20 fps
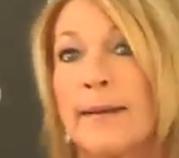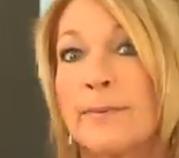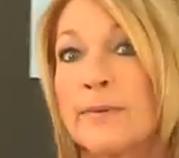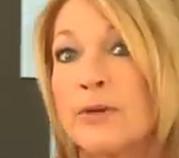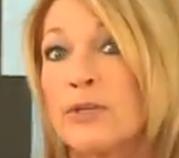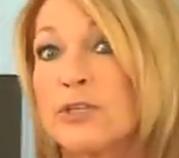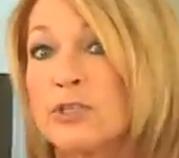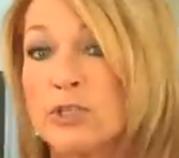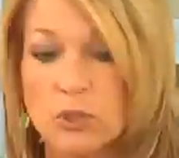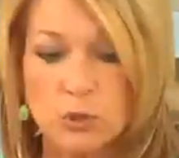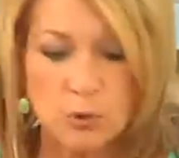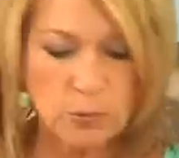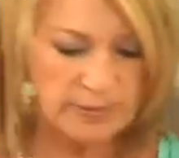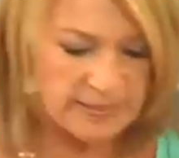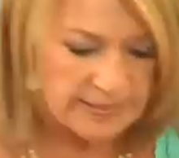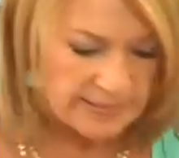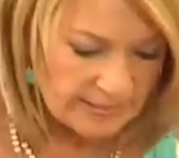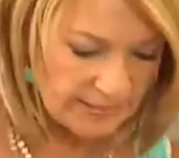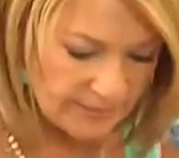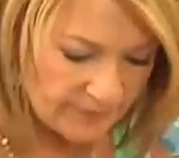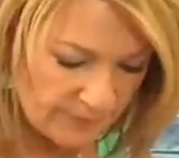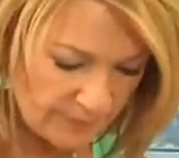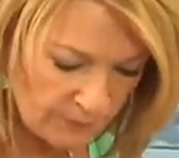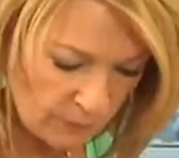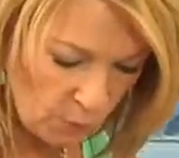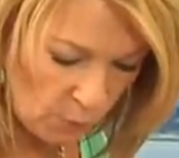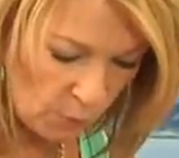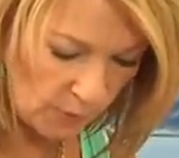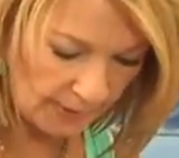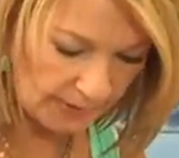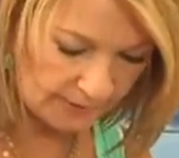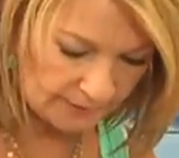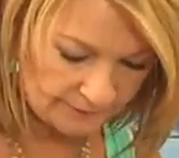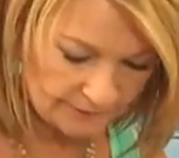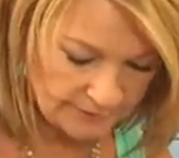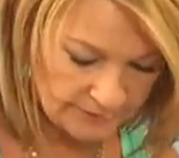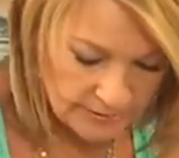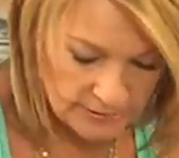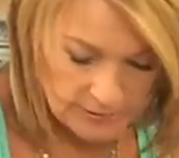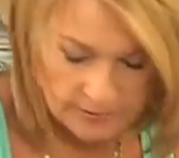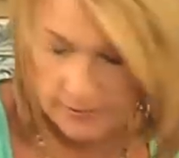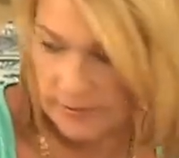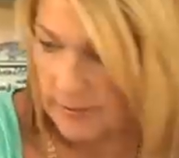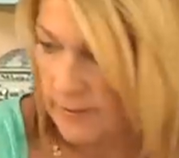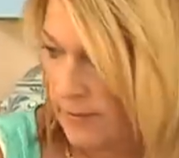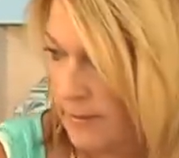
I'm going to squeeze even more out of it